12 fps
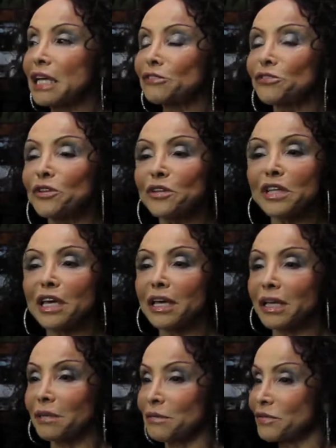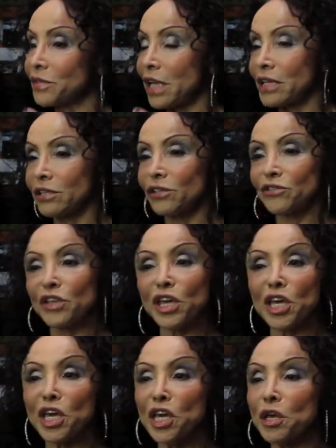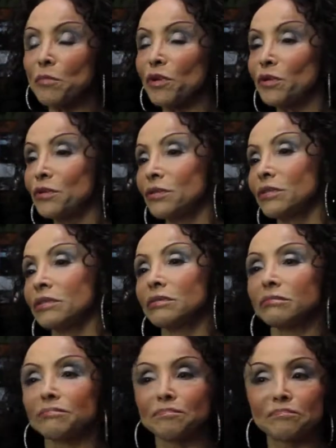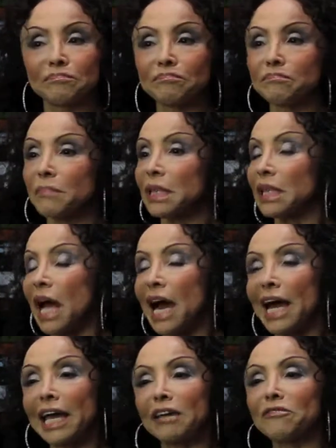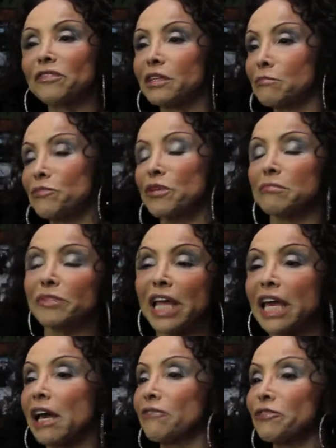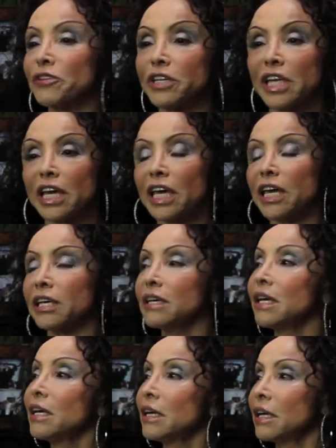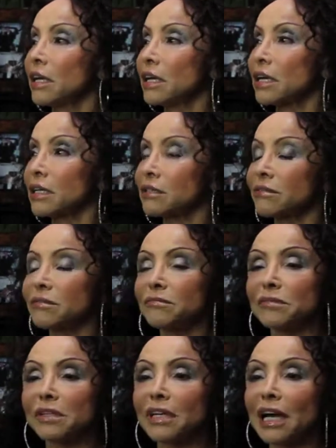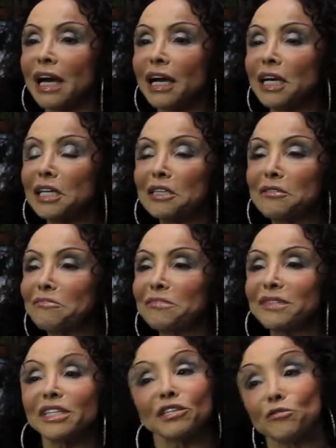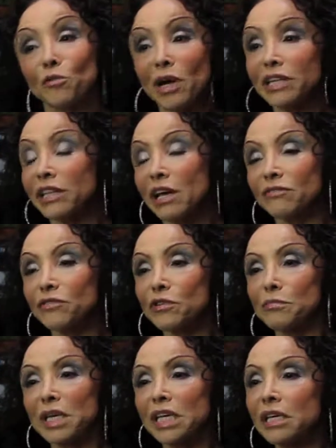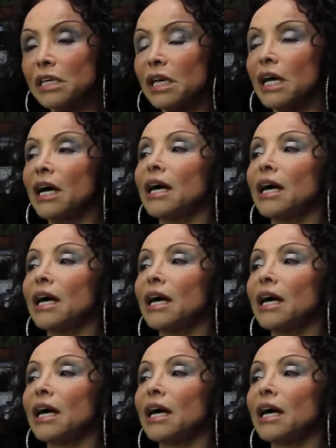And so they stay in the same old life, humdrum, day after day. And I didn't want that for me.